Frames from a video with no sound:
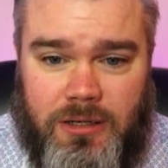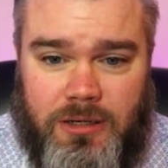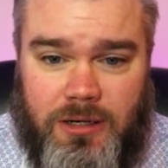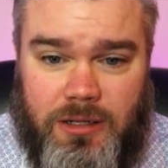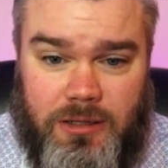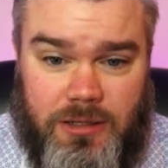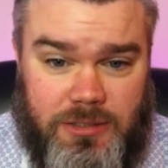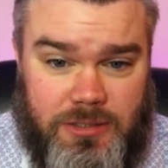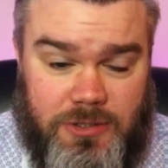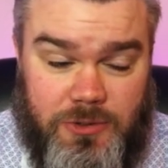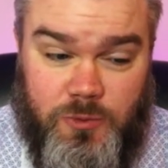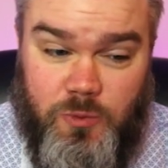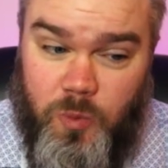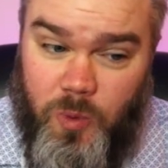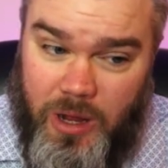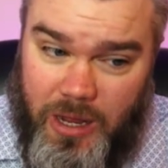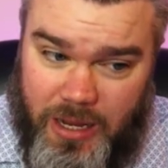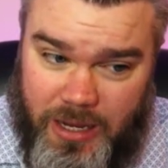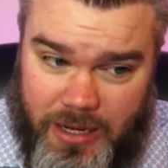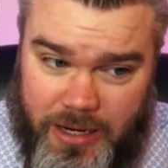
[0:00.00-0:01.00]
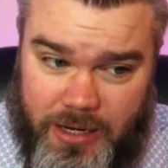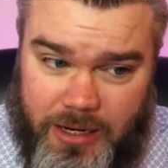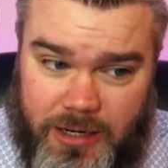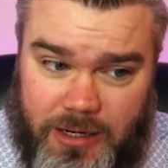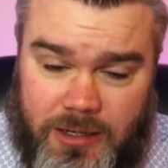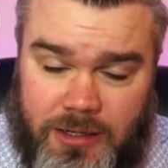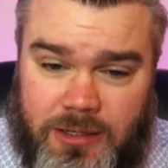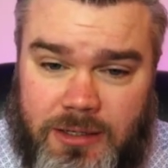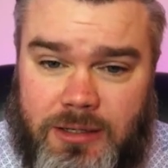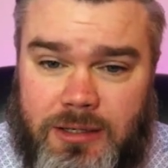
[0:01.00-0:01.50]
Now, this is
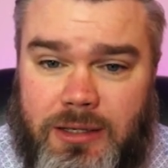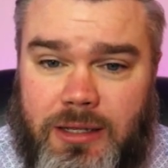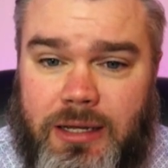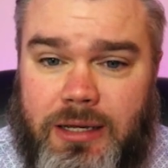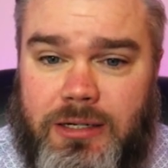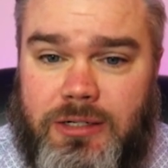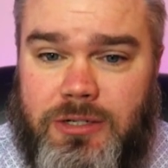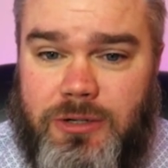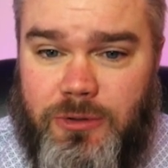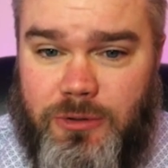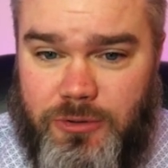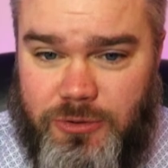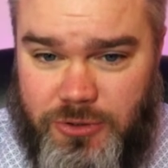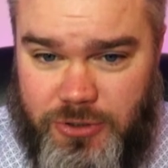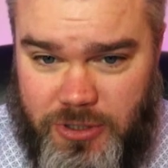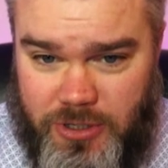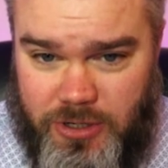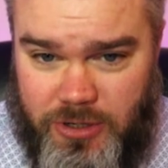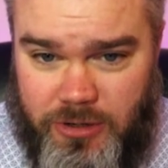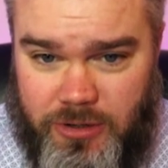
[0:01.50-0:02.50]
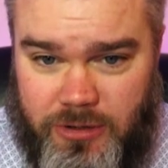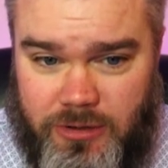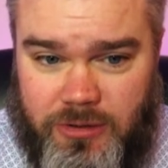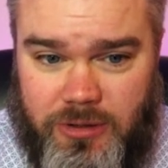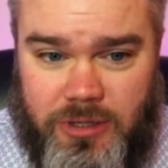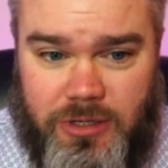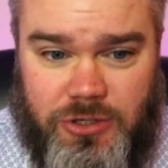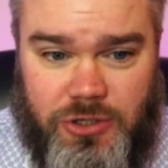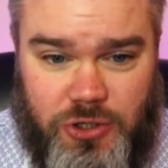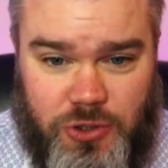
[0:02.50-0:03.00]
why I told y'all
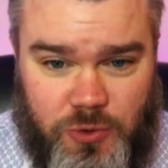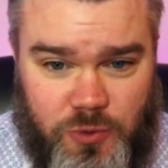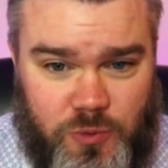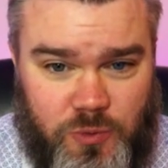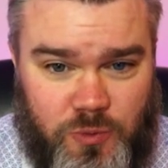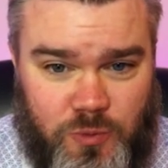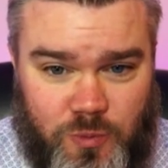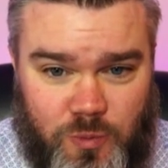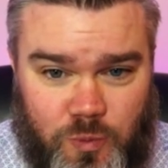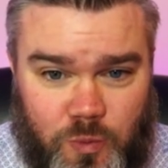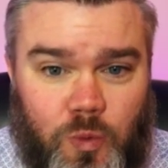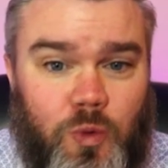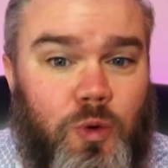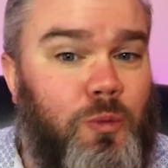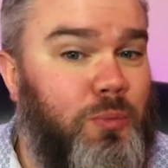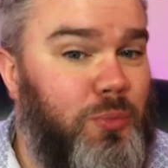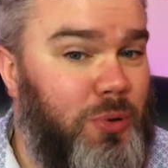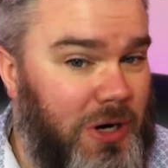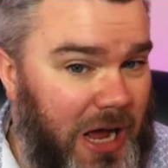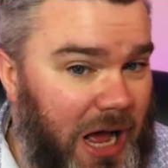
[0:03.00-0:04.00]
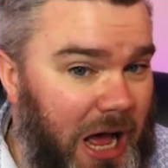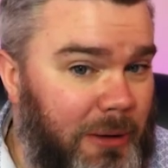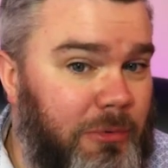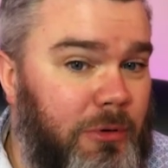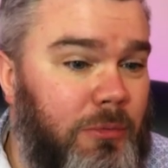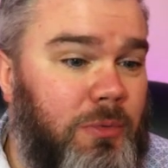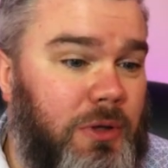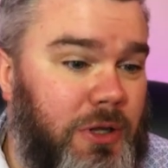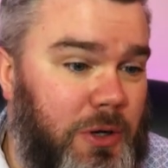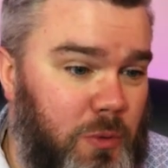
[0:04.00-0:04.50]
that you will
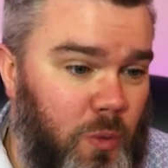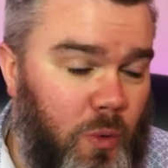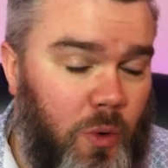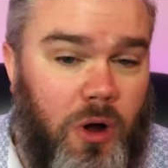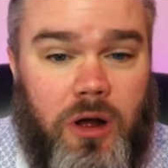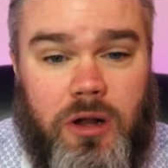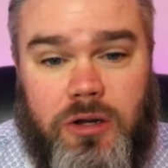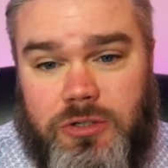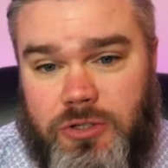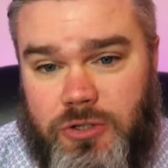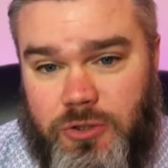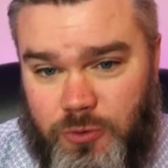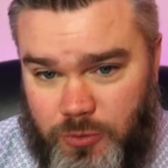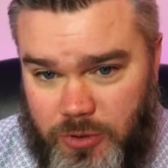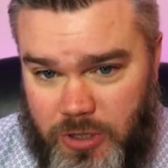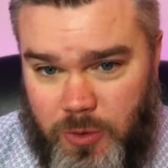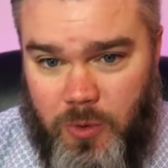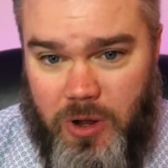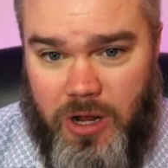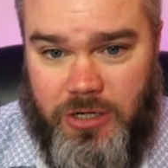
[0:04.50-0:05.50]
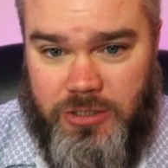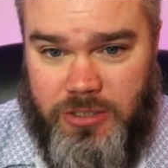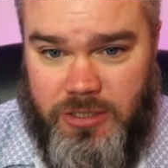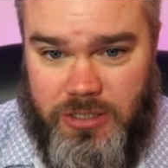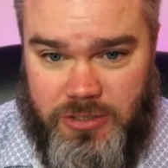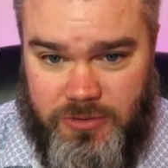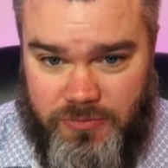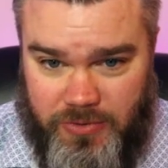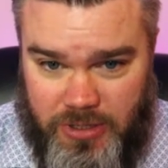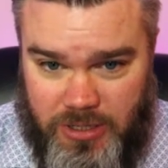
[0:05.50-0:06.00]
probably want to rewatch
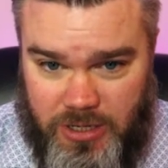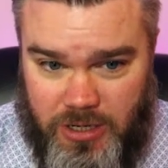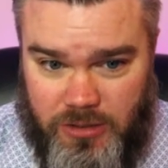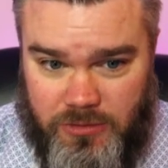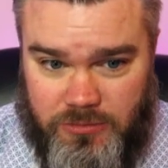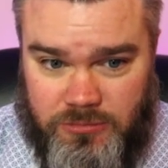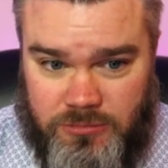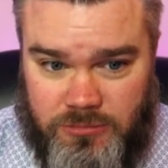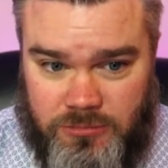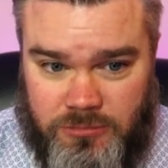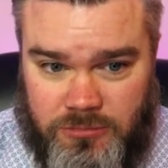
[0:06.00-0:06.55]
this video.